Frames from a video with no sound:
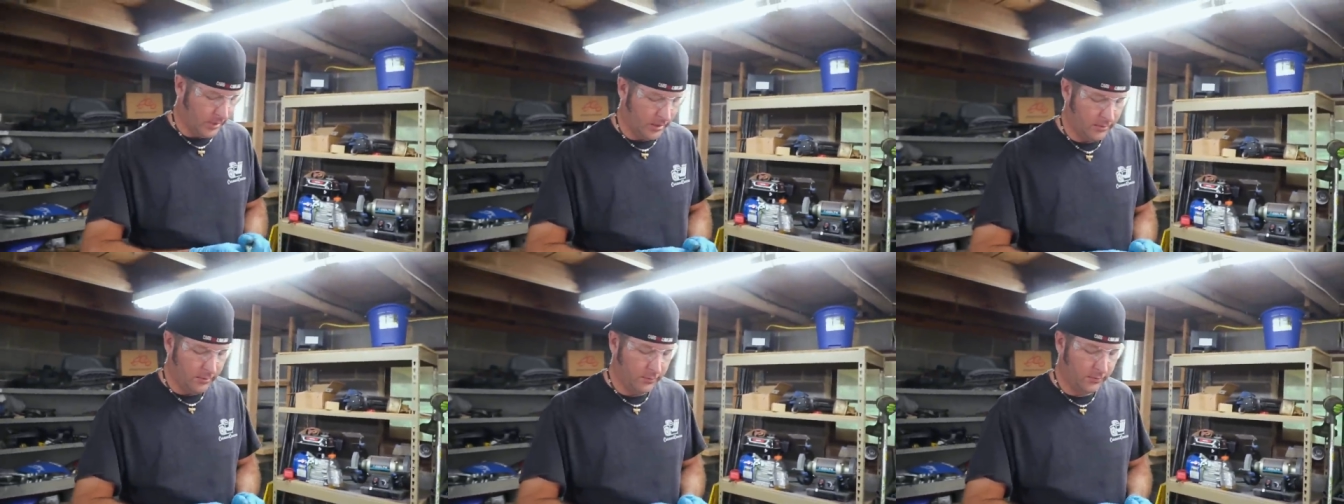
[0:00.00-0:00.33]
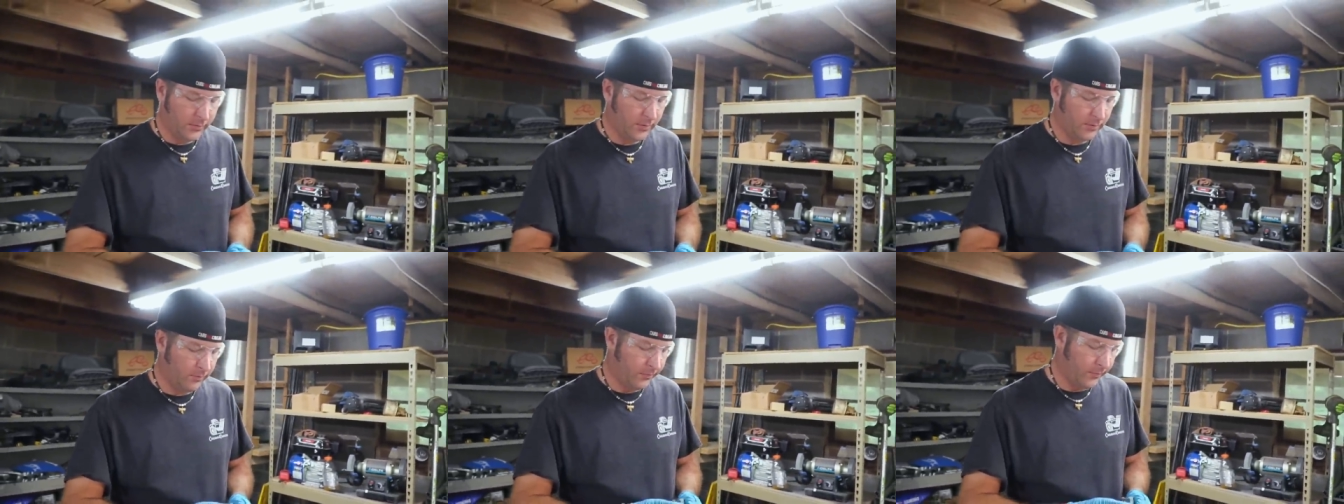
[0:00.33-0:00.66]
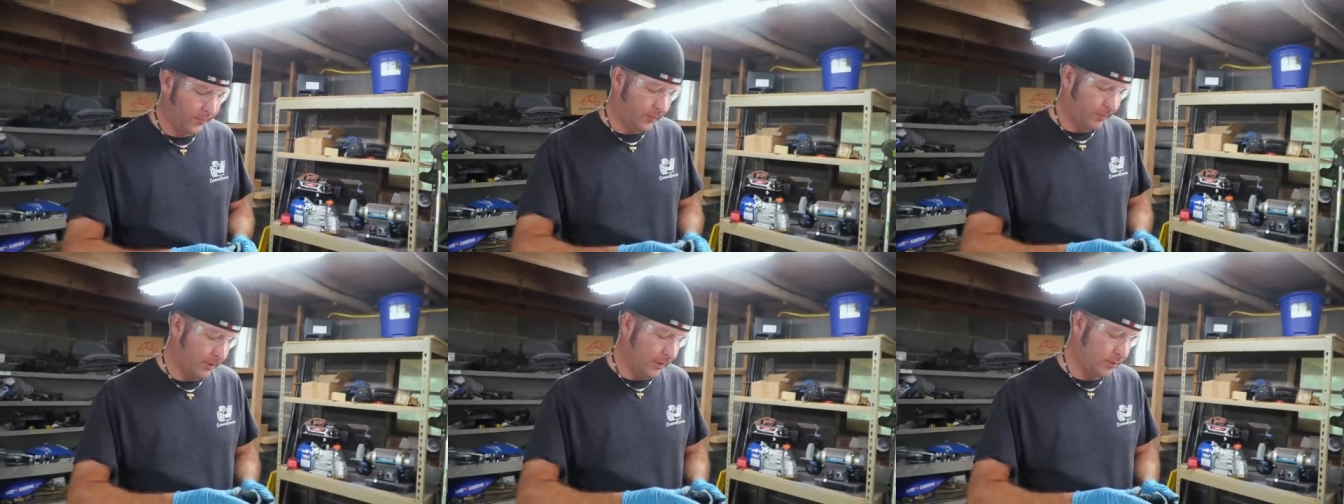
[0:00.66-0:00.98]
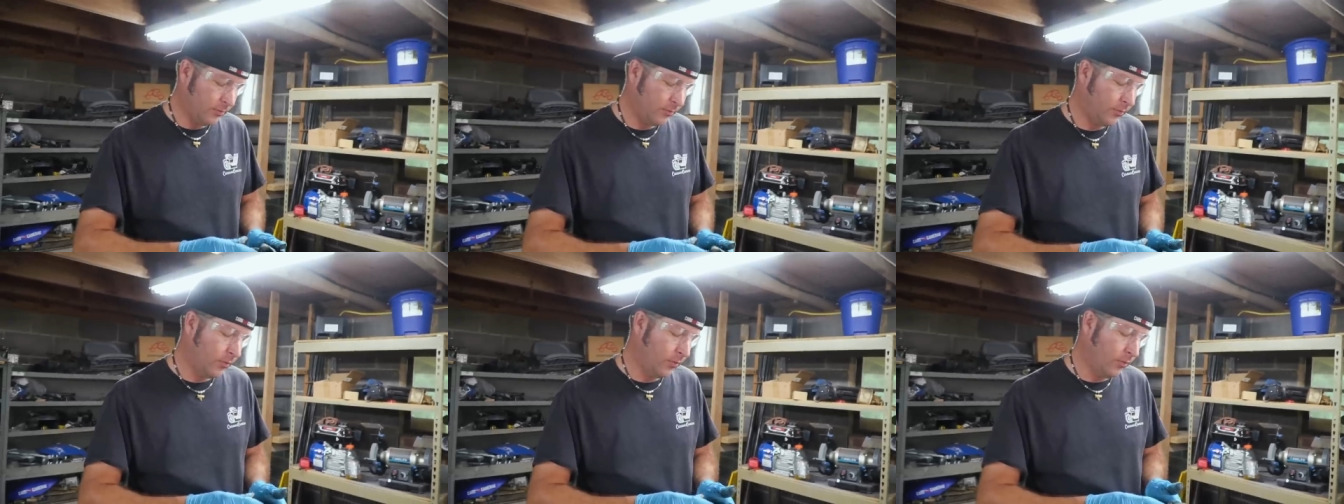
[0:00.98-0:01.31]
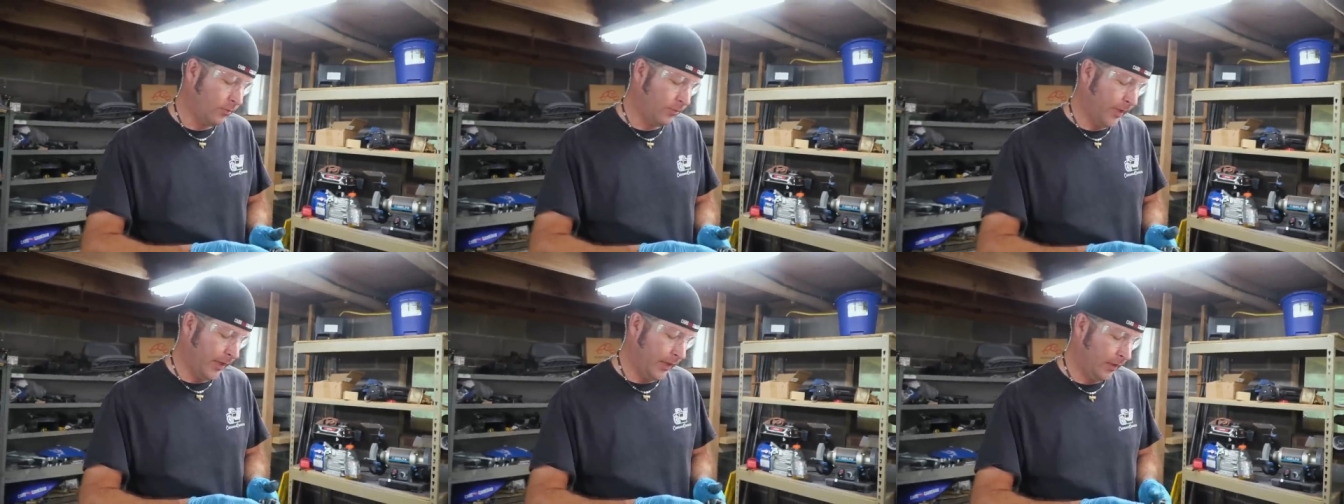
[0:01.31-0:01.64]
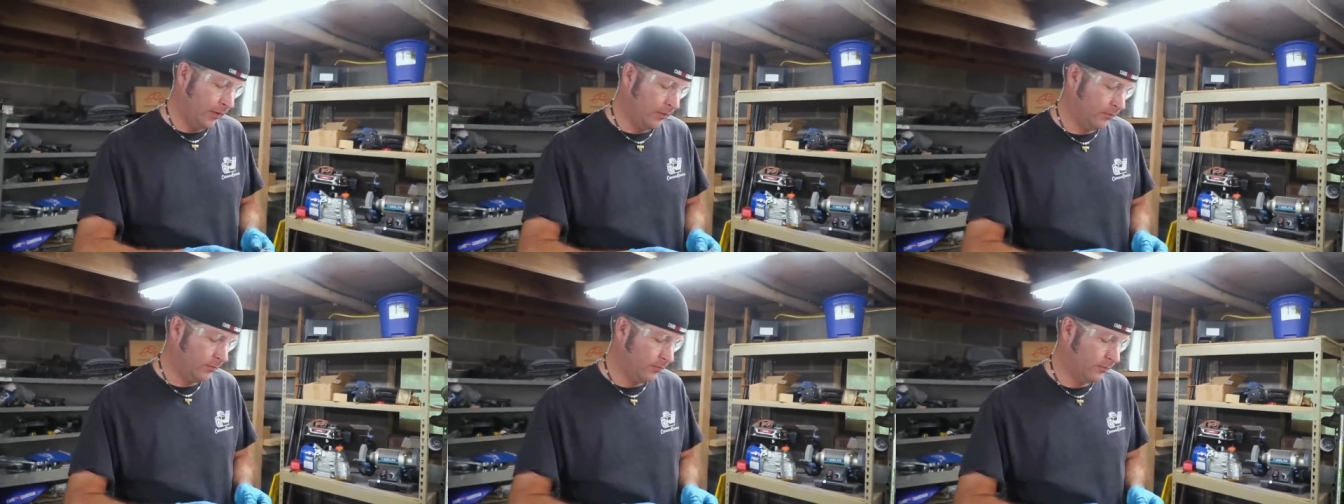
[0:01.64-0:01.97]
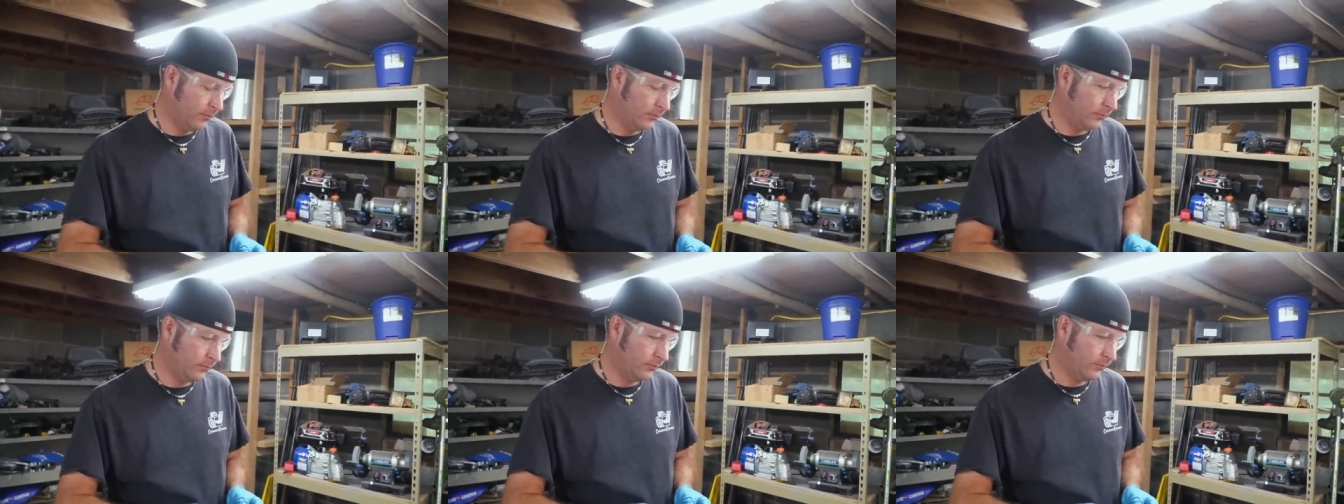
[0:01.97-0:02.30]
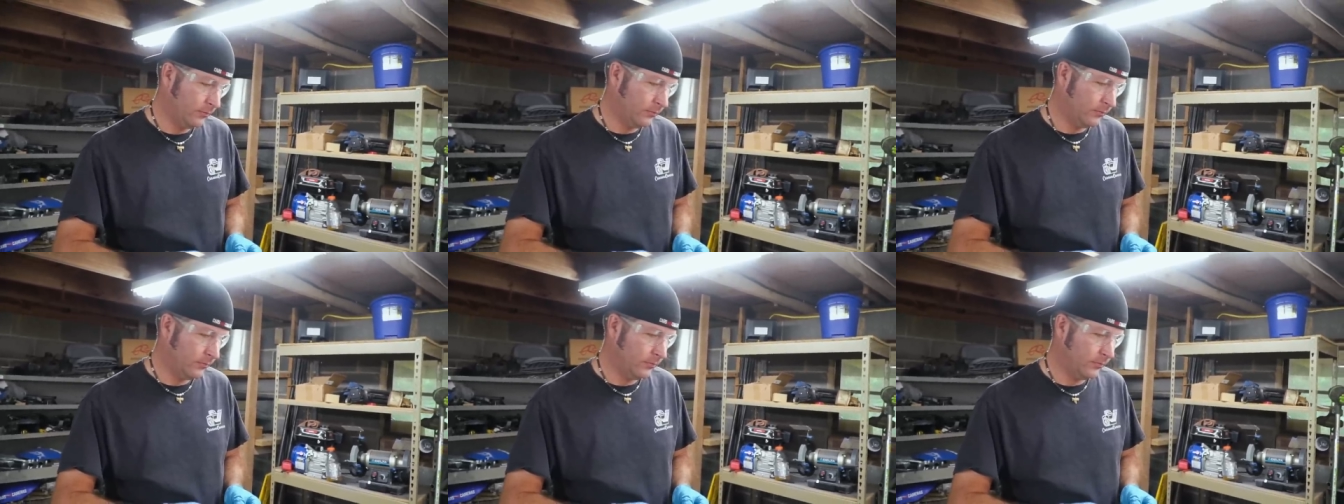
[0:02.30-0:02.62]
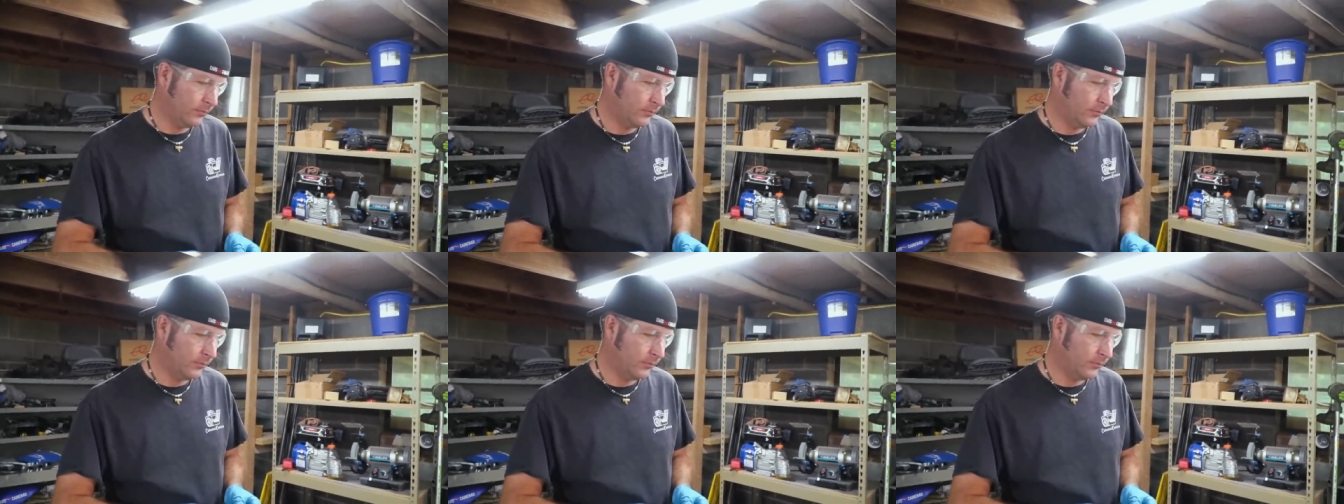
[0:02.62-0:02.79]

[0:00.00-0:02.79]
I used it with a special tool, man. A punch.